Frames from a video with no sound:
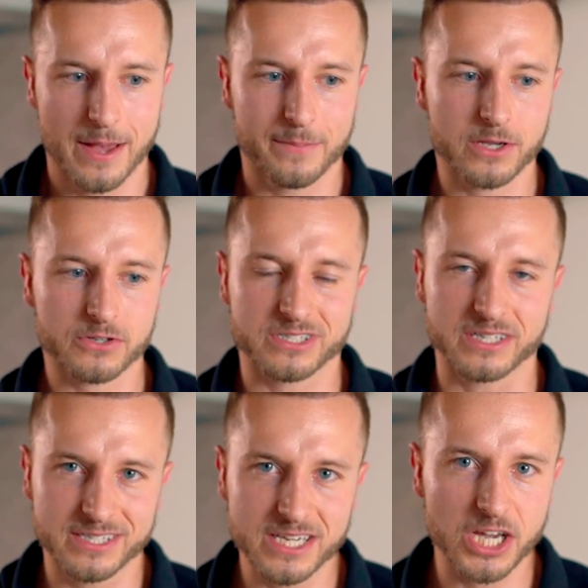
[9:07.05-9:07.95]
because the
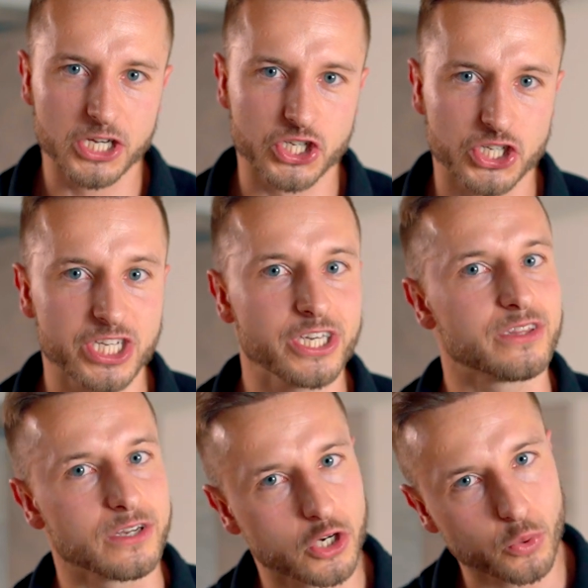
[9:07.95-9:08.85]
DHT
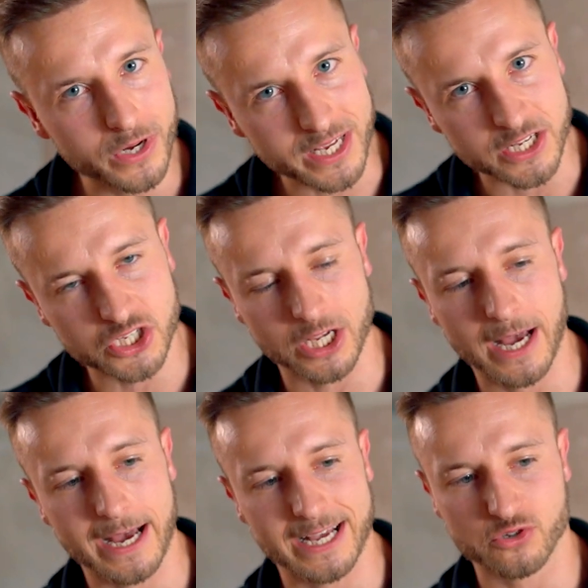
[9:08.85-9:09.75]
decrease
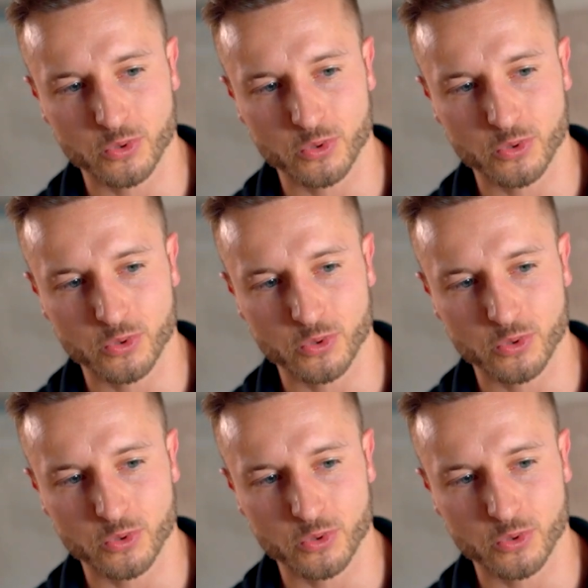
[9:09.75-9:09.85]
as a